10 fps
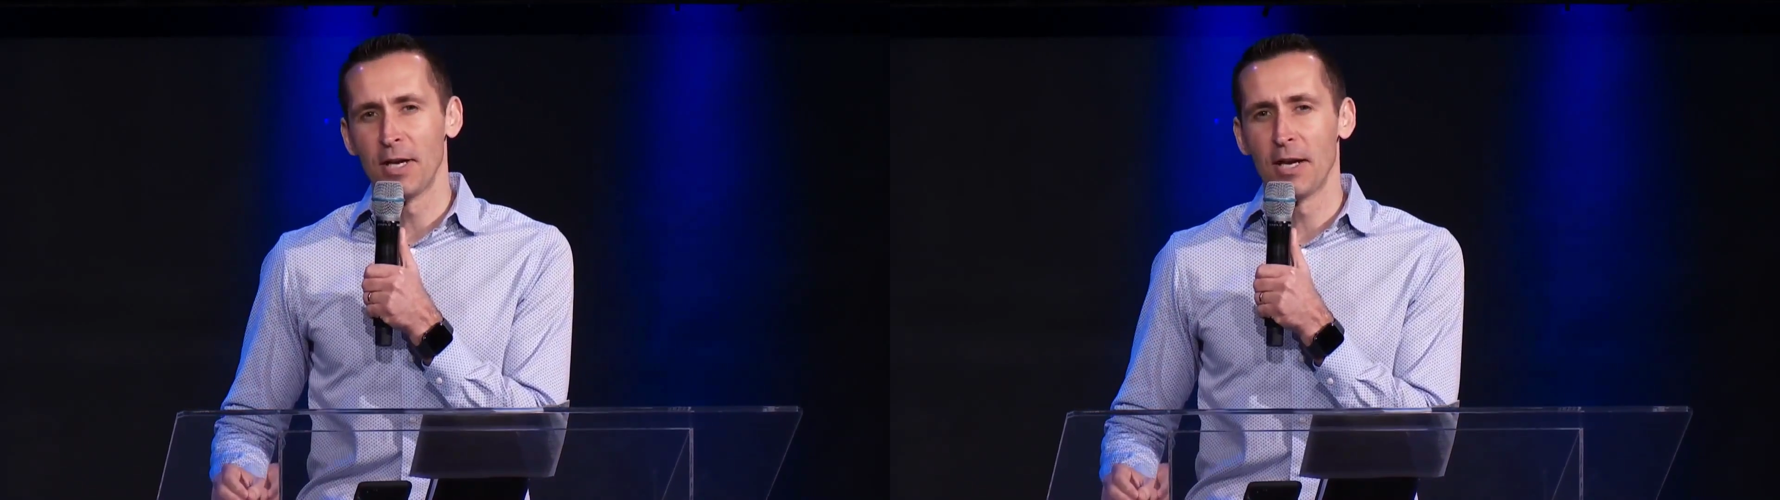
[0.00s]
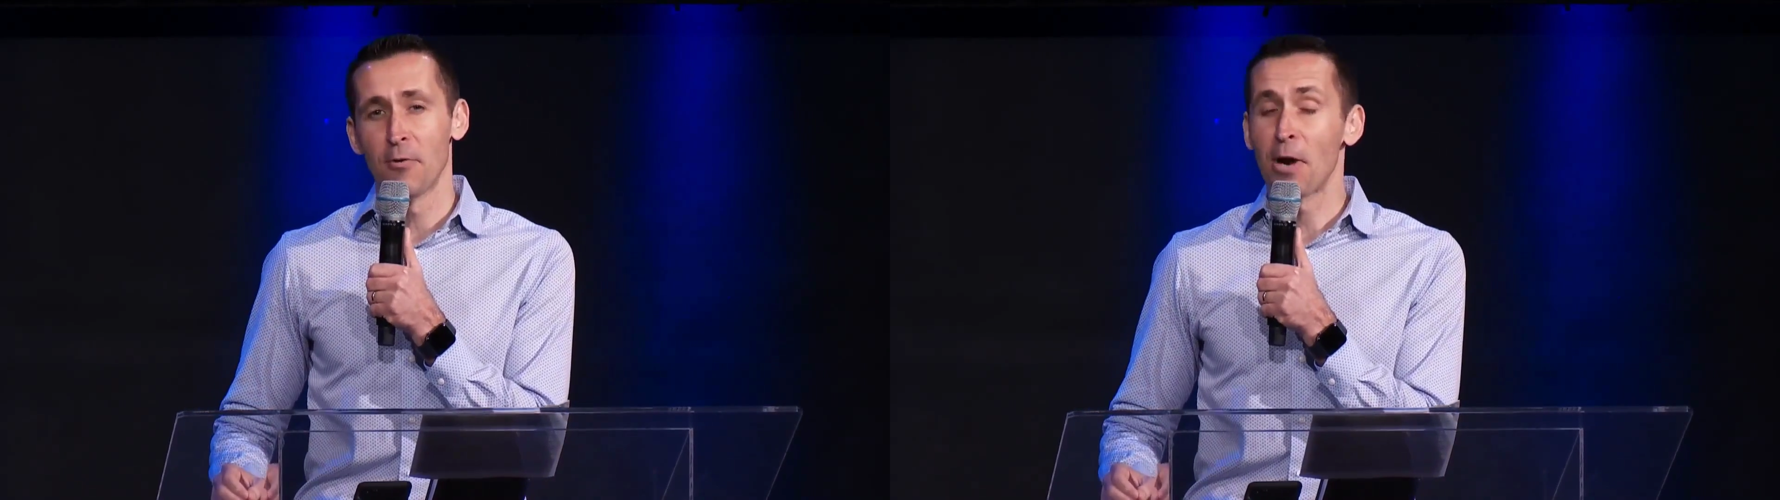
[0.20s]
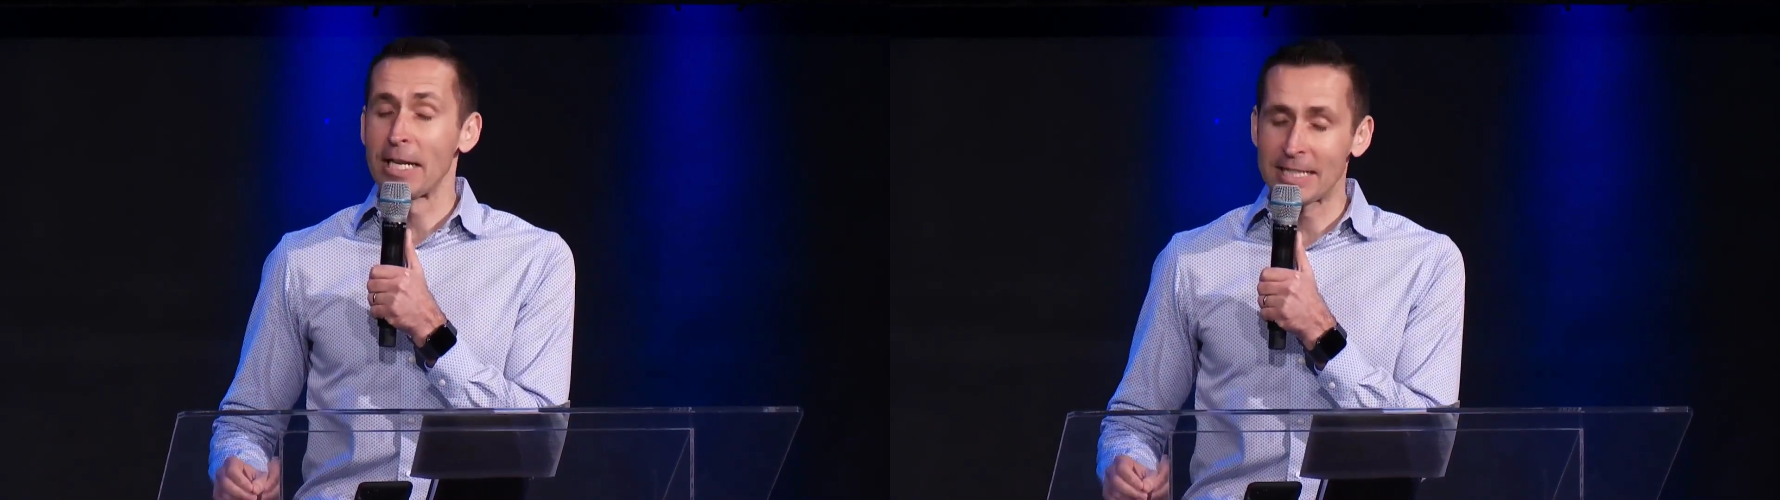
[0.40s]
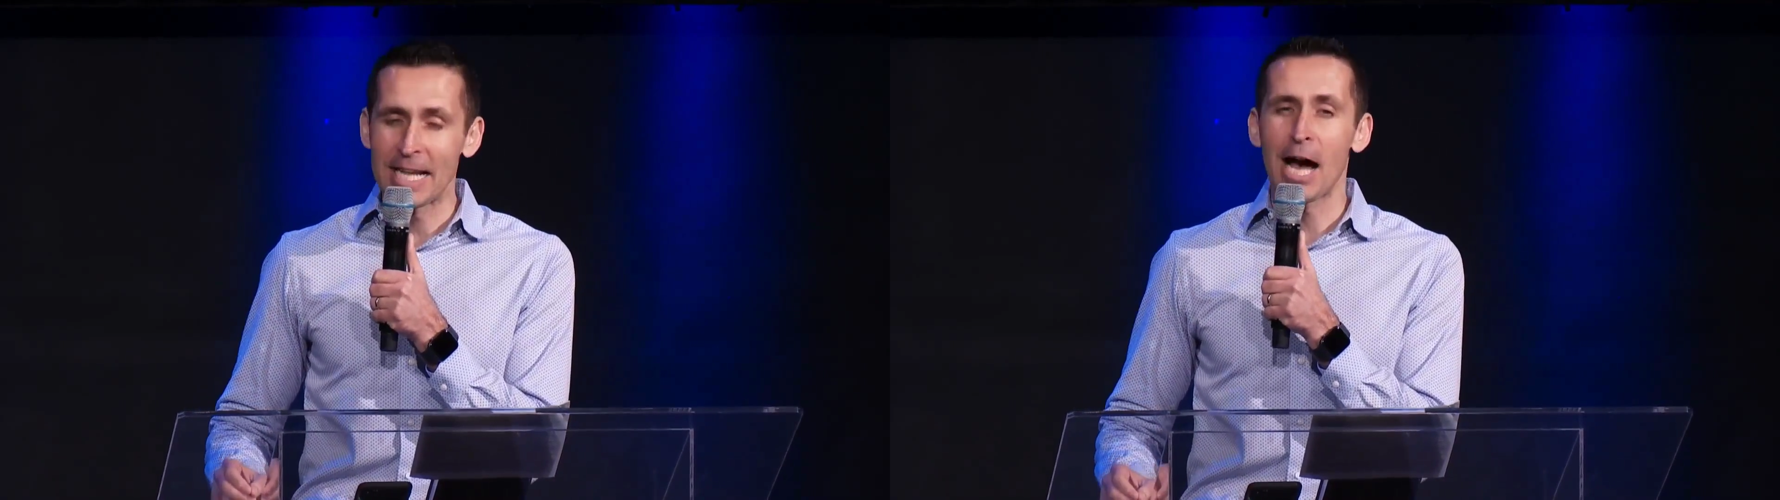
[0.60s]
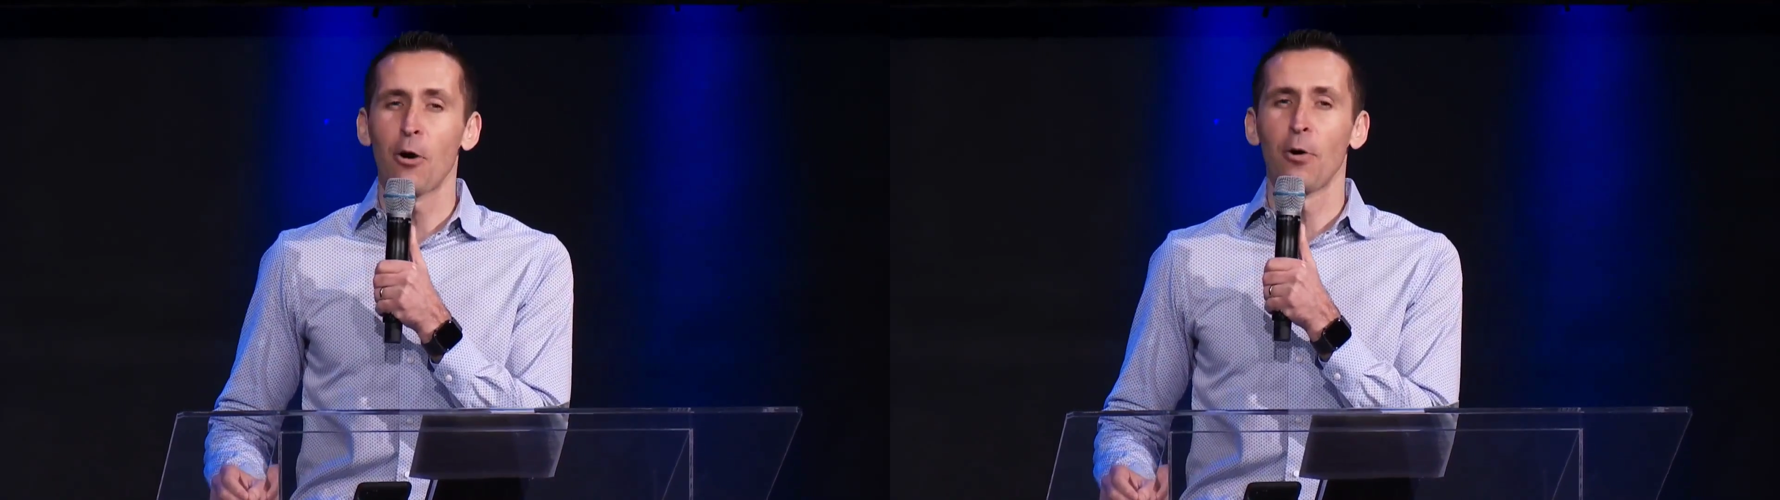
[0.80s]
right
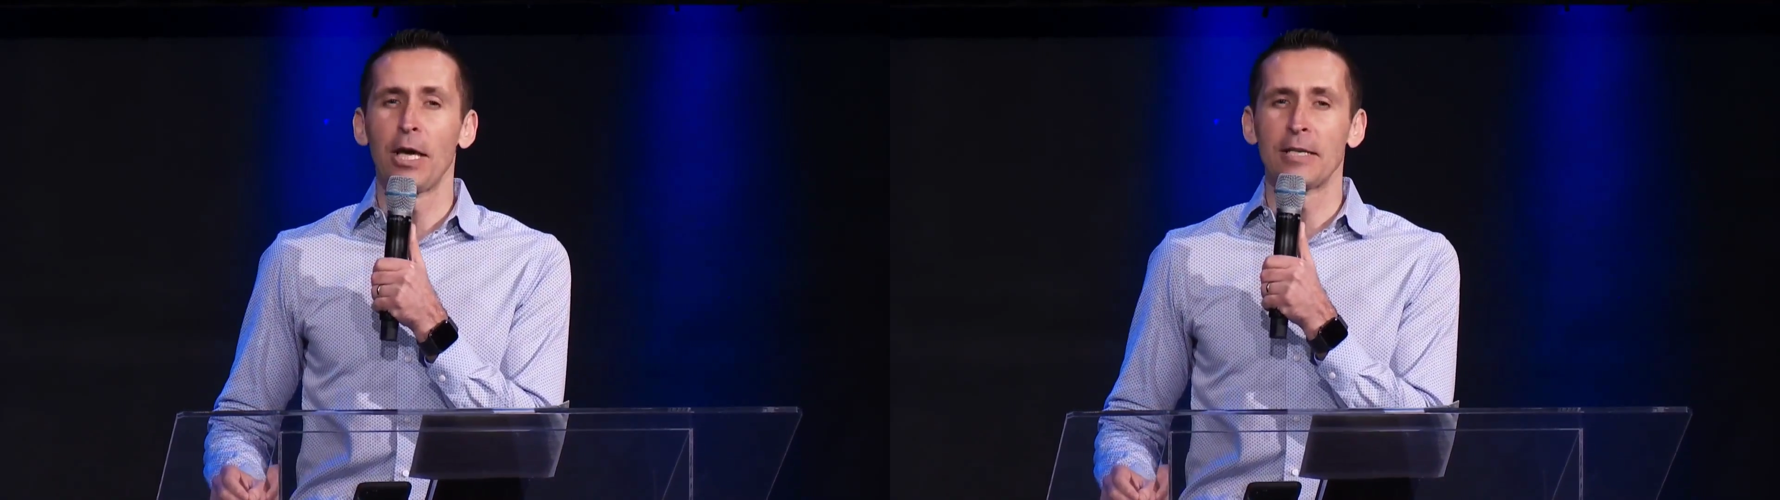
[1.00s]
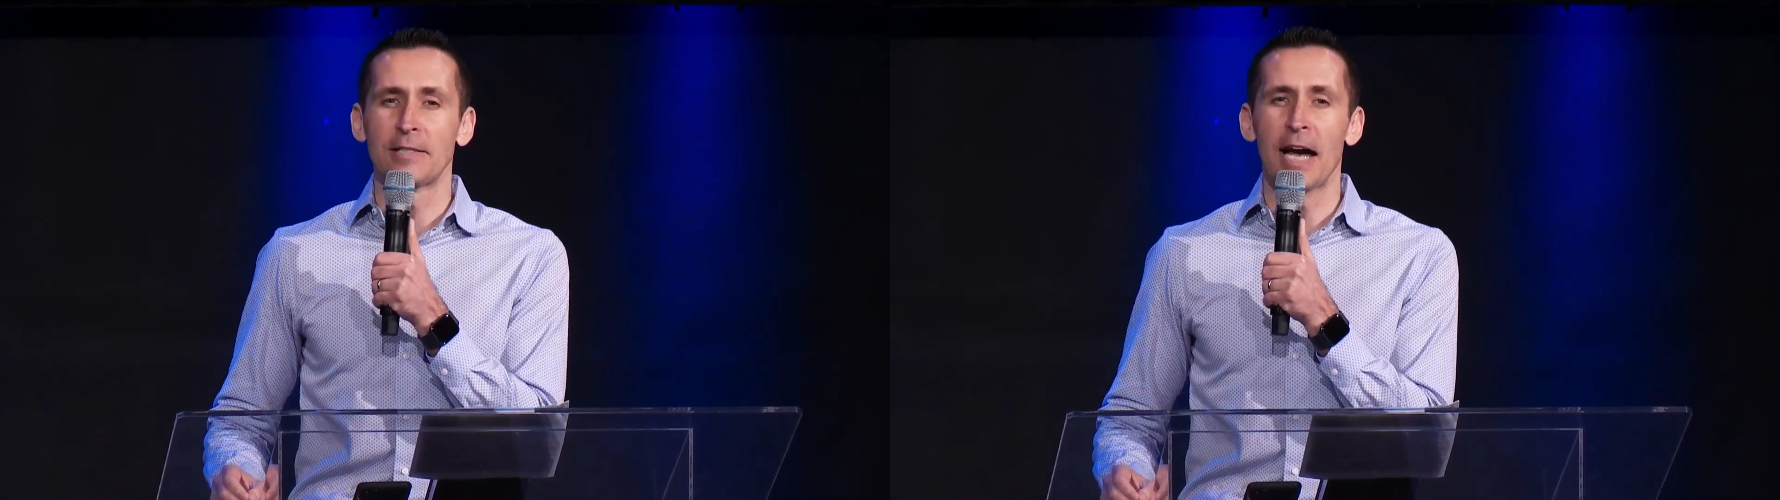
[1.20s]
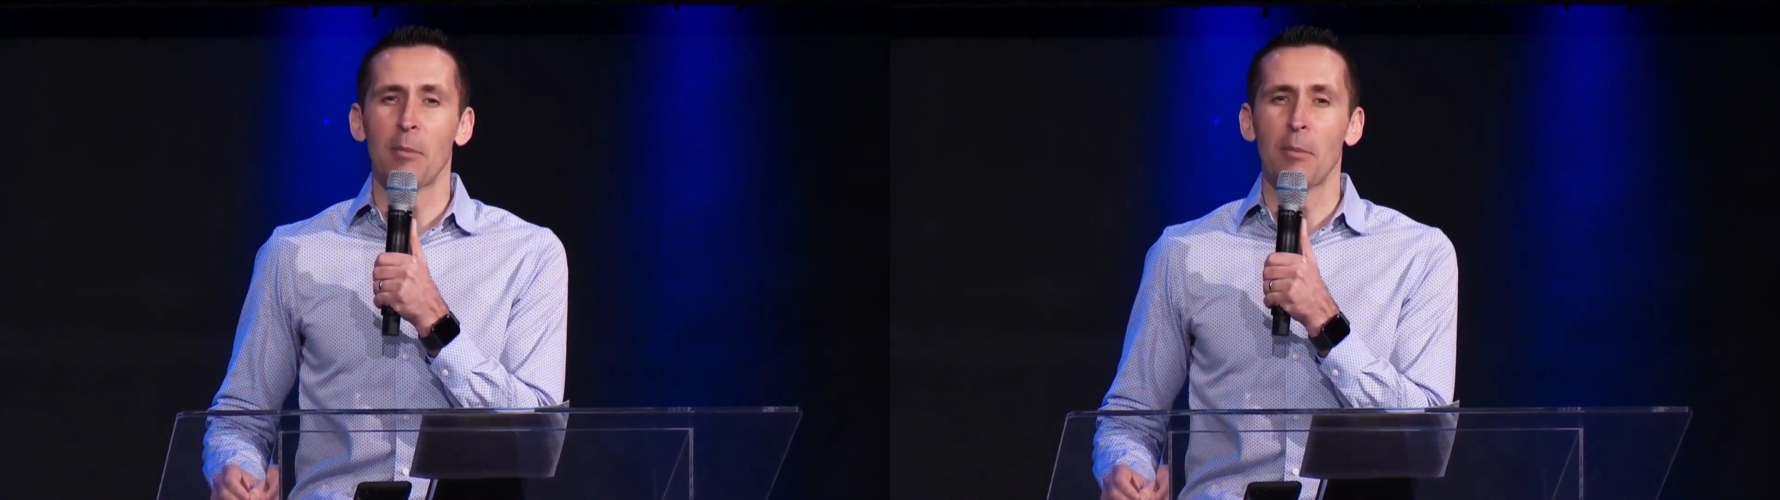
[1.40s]
now is,